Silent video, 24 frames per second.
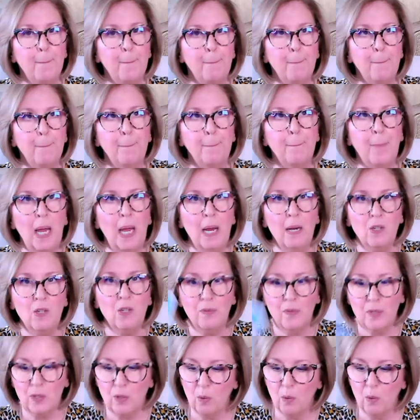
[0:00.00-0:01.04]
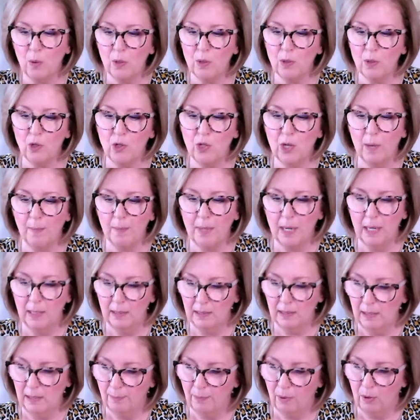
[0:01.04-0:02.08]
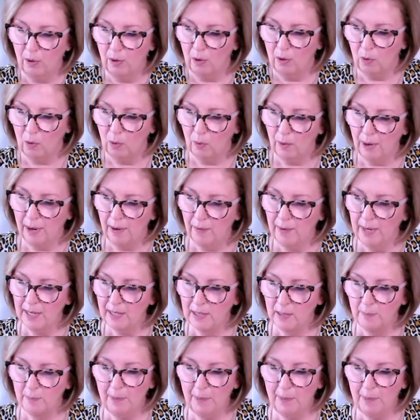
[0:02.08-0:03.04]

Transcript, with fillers: Mm, page of Swords, Gemini, Libra, Aquarius.